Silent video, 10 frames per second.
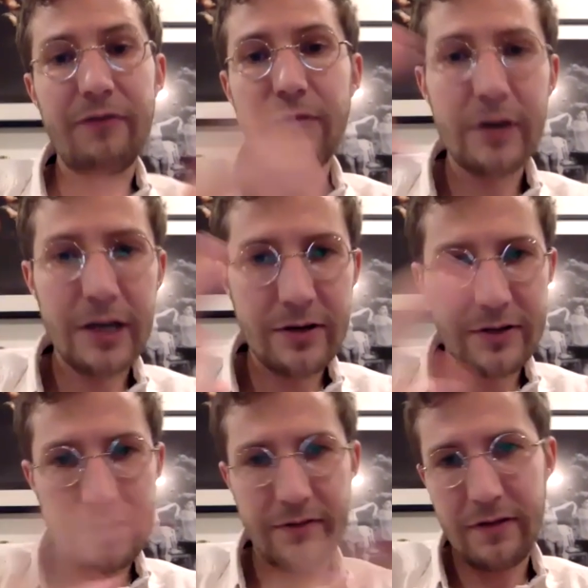40
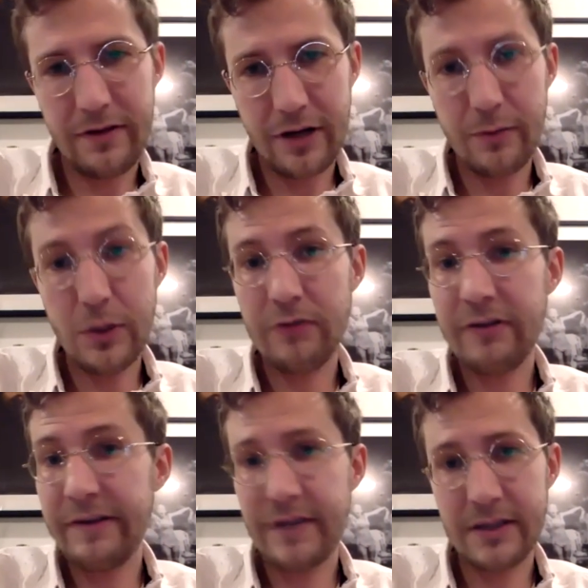years of the Community
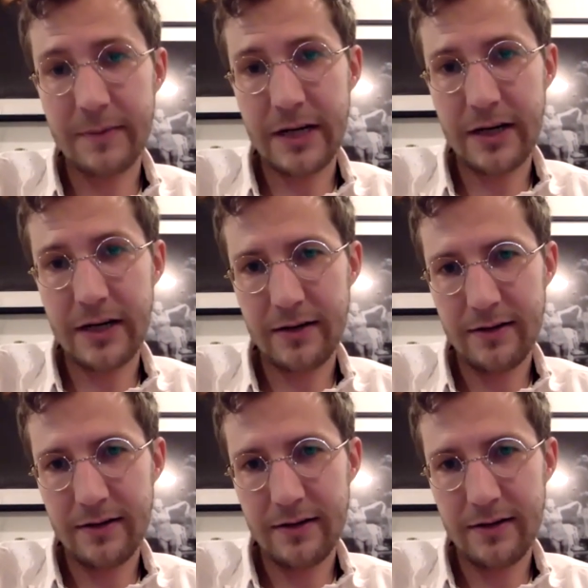Reinvestment Act,